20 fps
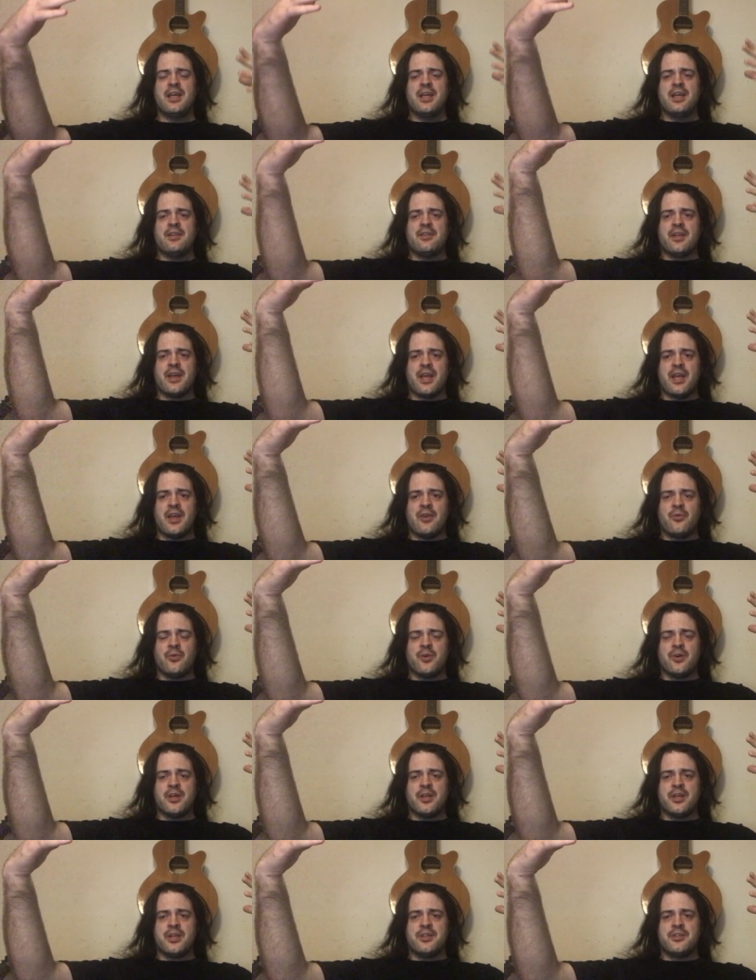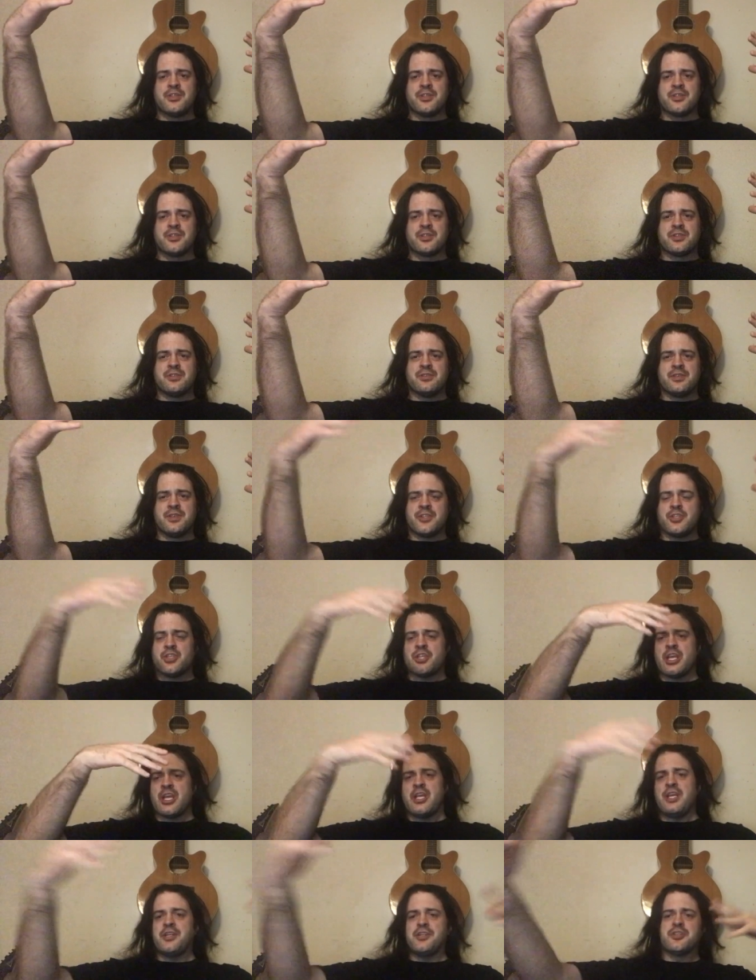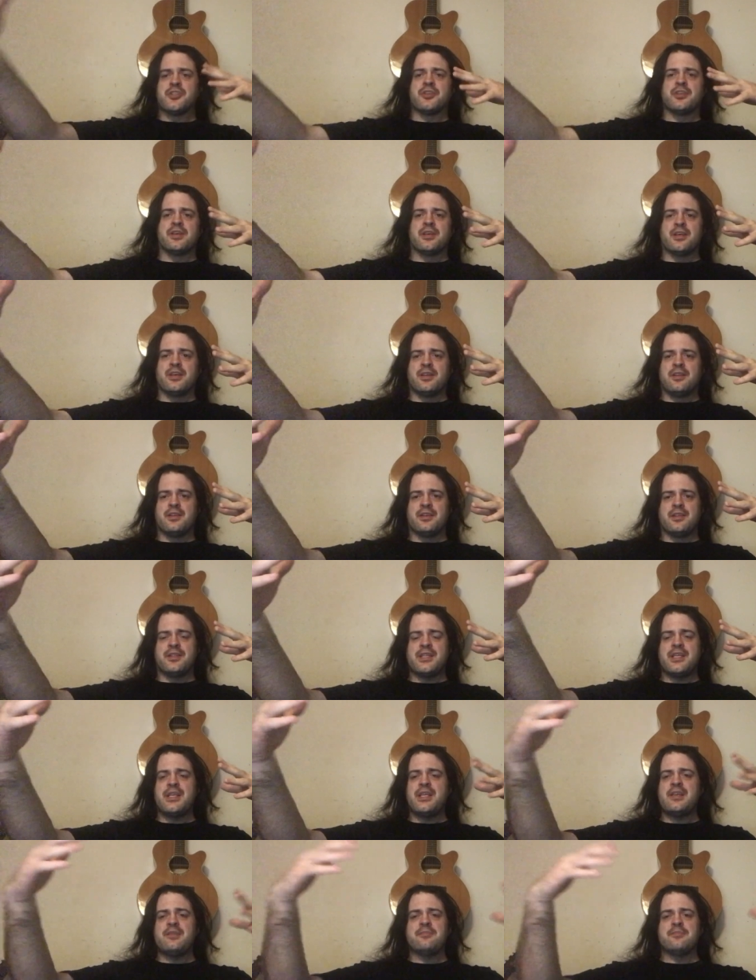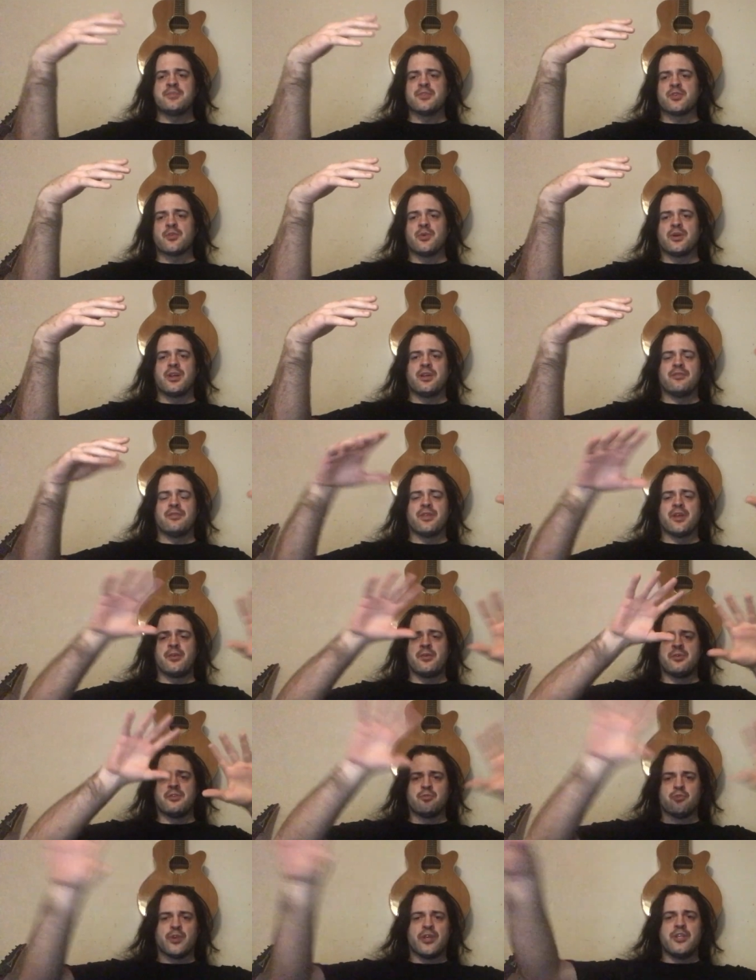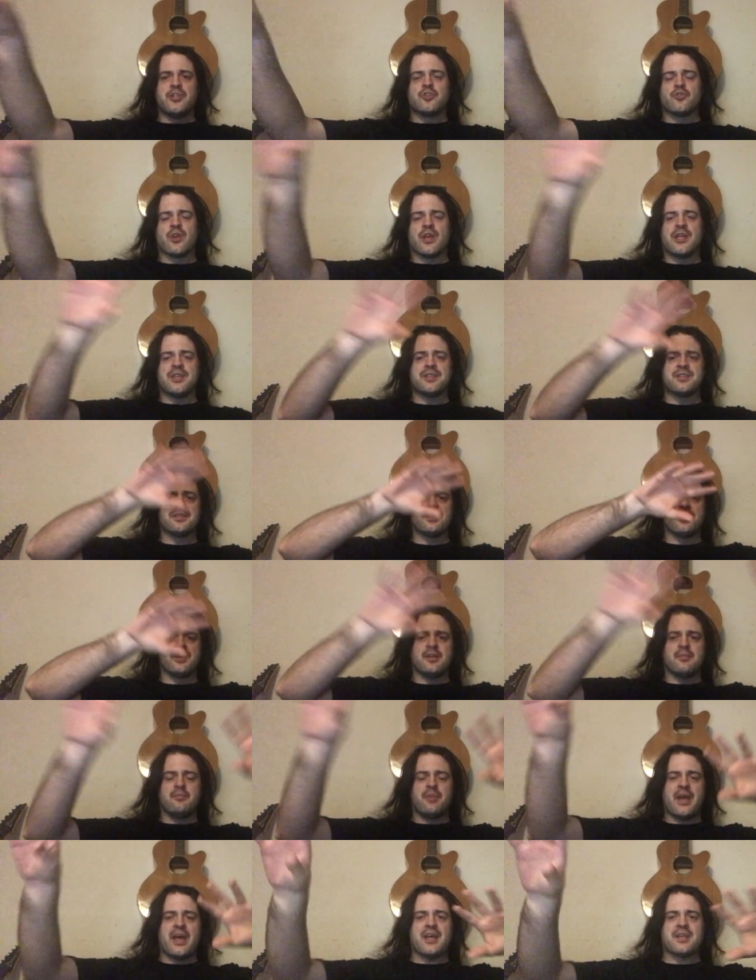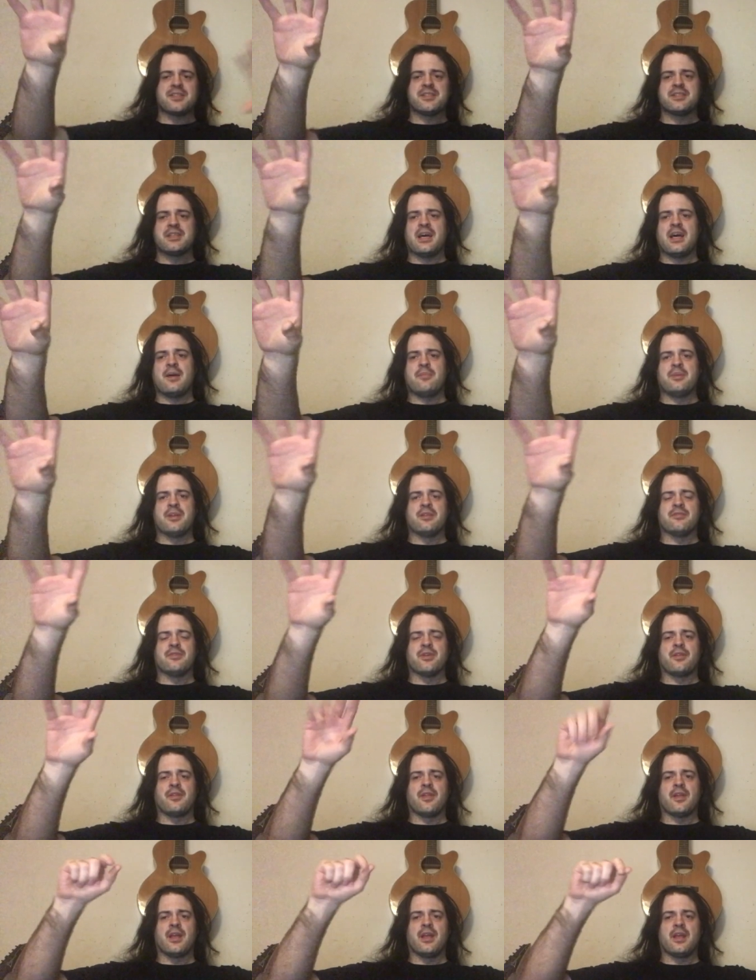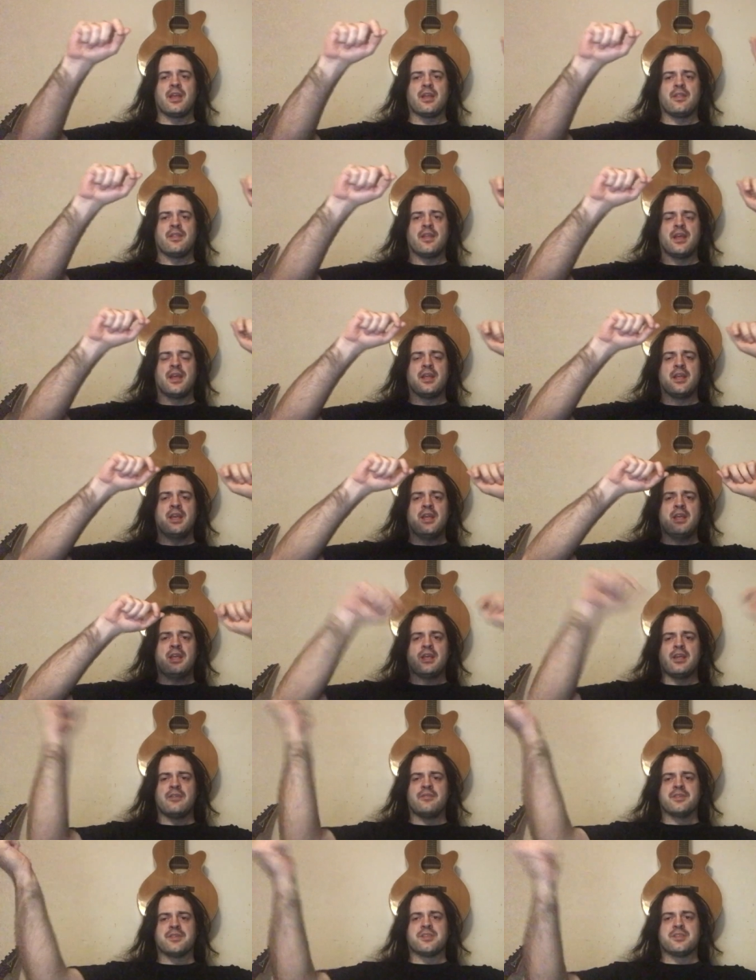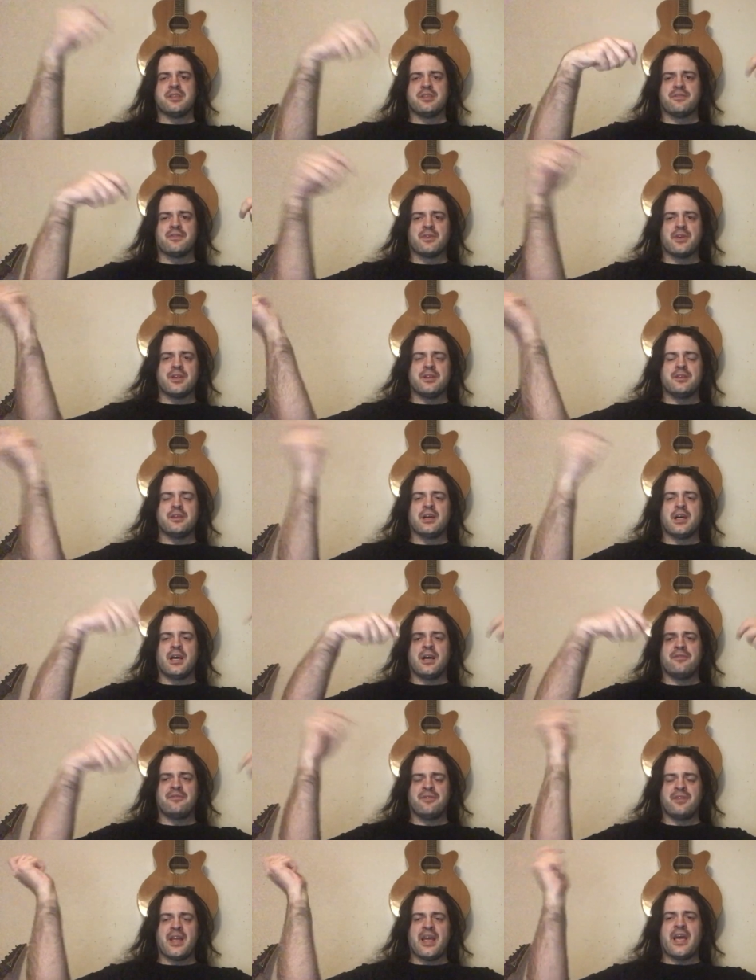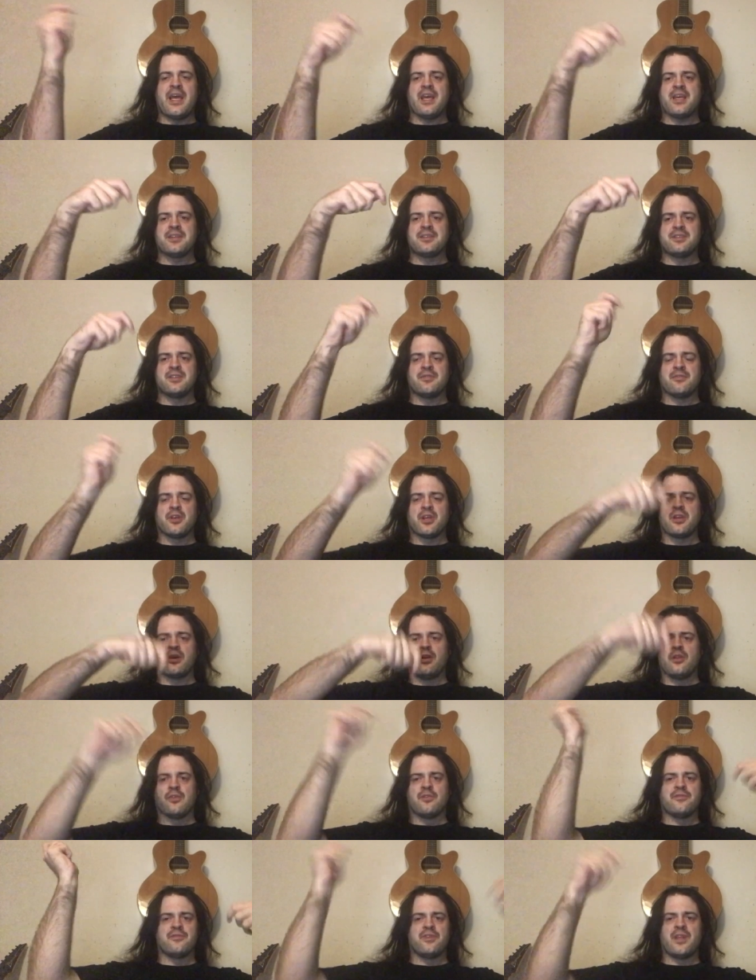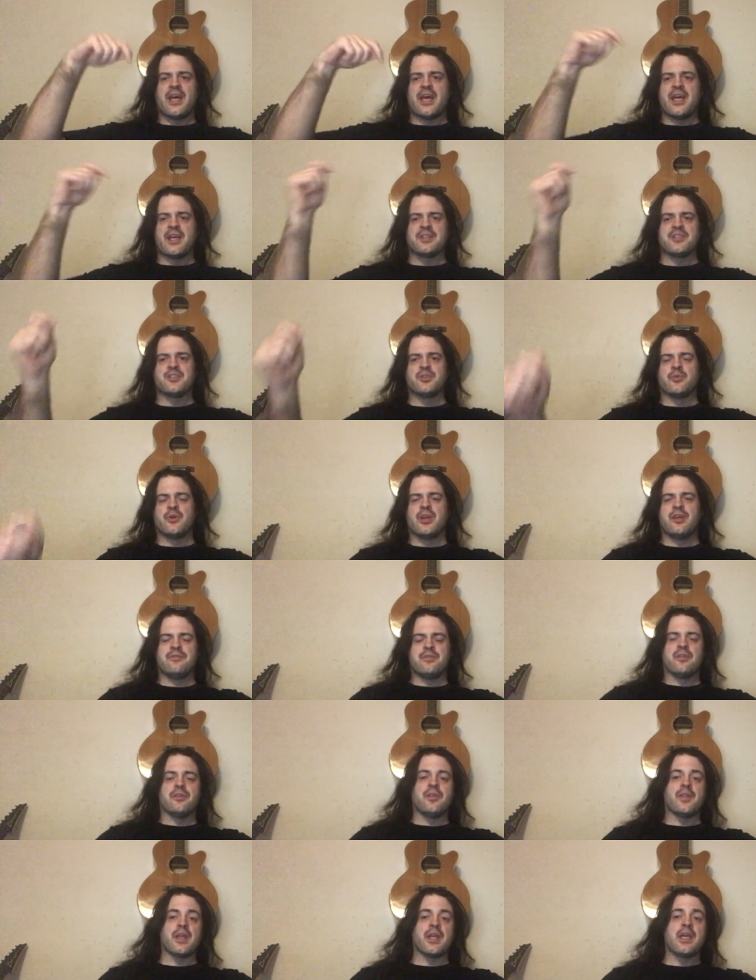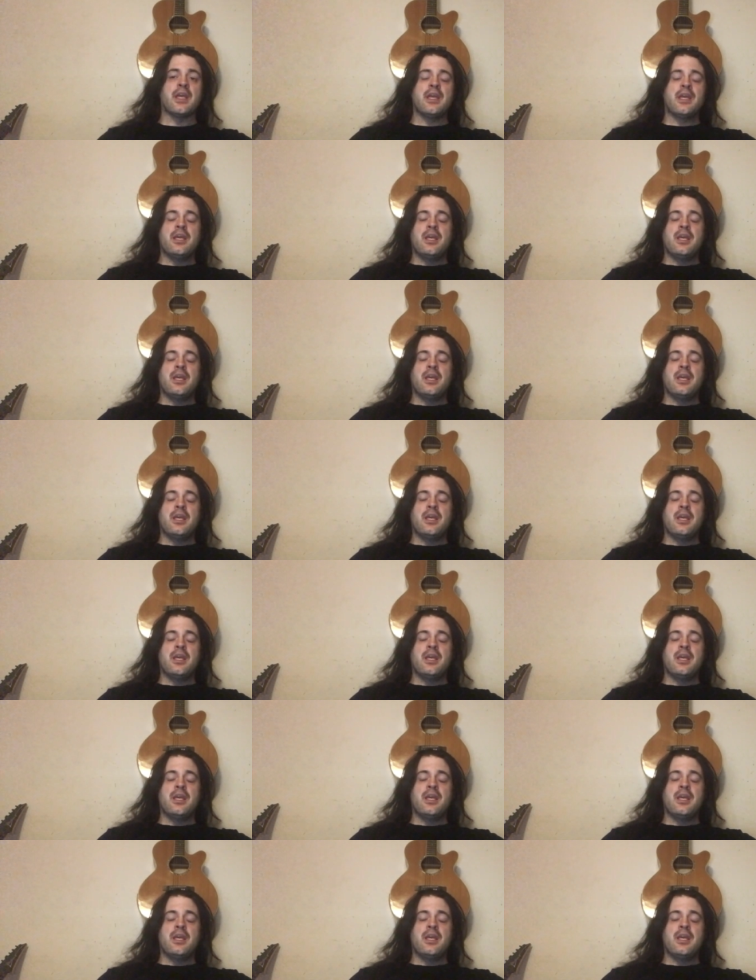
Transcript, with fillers: they would just to change the the teams or whatever they would redress the backstop and everything, and then give us different uh, flags, different colored flags to wave and everything.